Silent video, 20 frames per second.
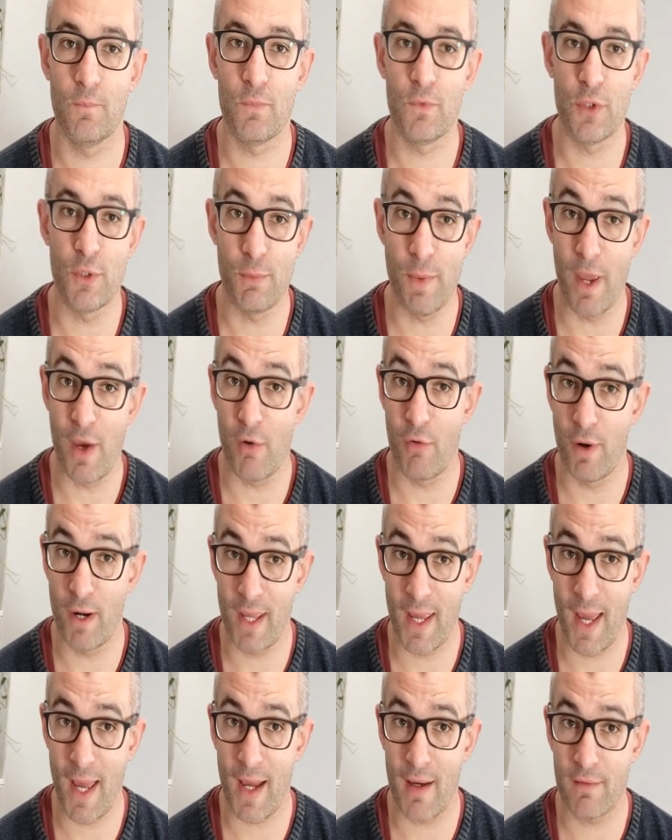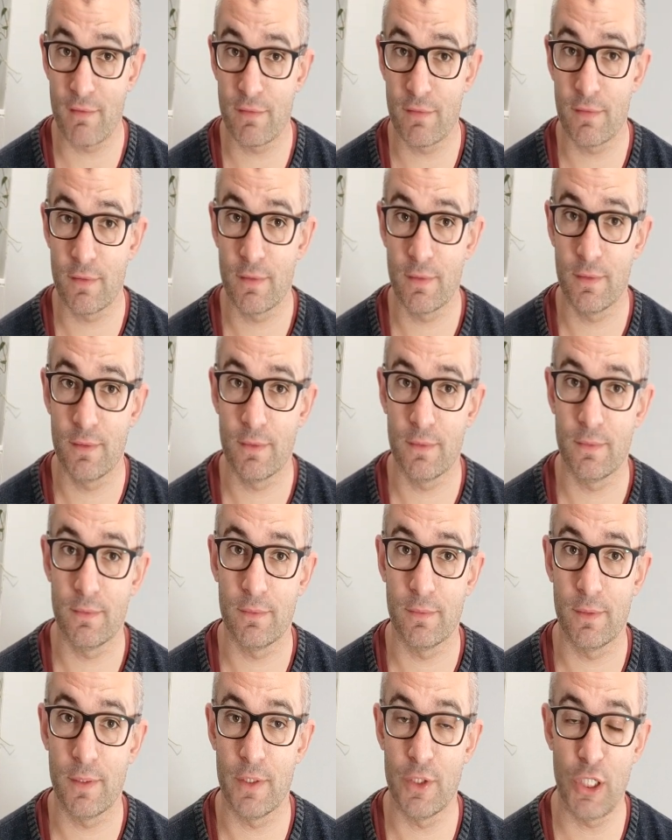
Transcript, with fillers: you may already have a